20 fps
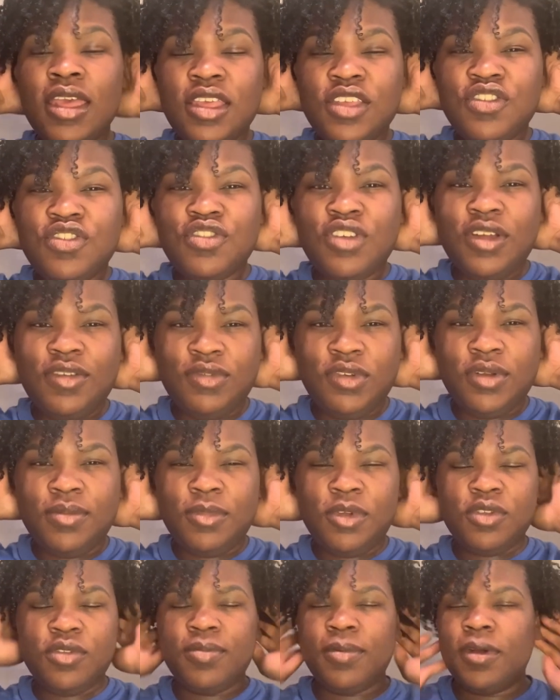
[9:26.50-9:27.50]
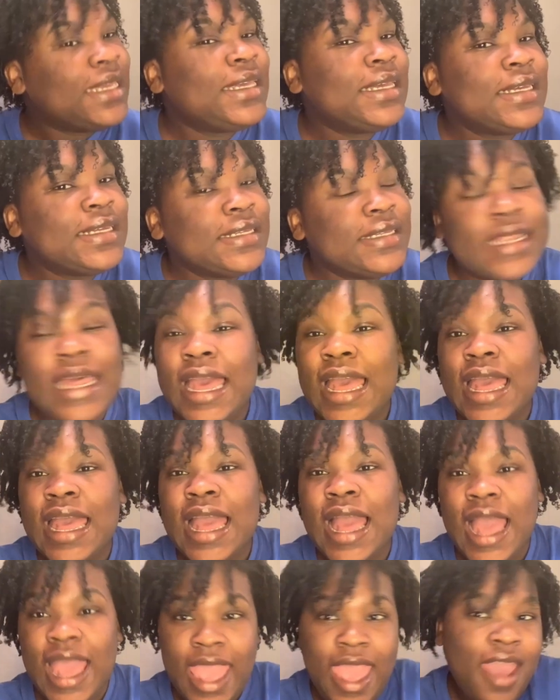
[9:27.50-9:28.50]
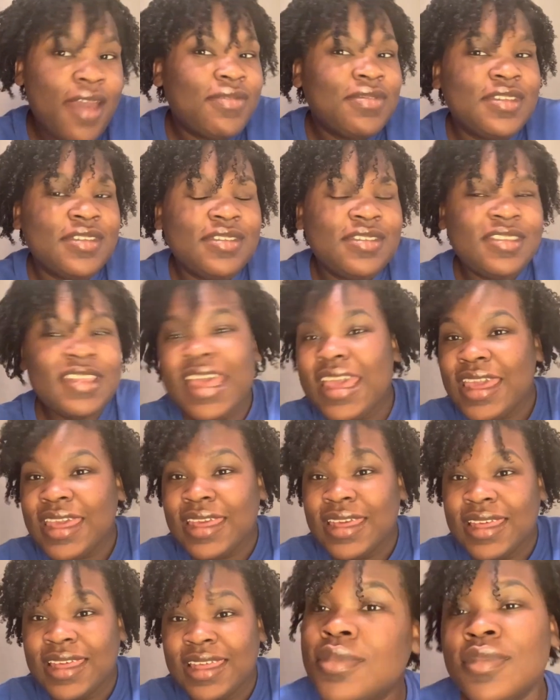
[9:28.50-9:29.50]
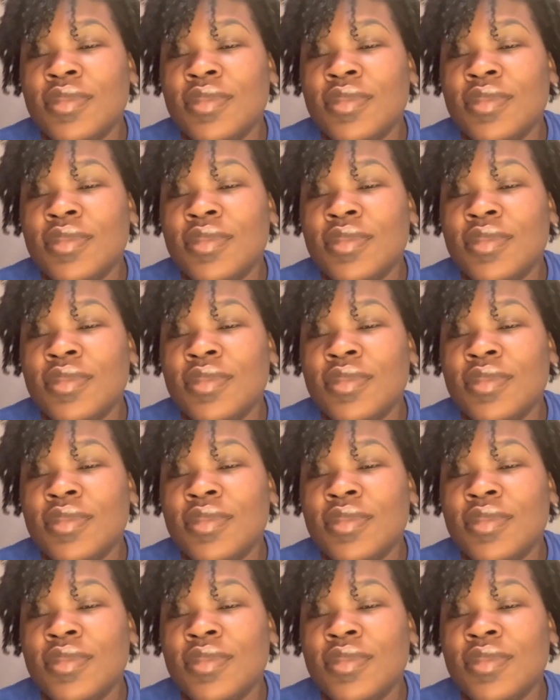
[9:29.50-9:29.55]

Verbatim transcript: It's dry for the most part, and I have to say,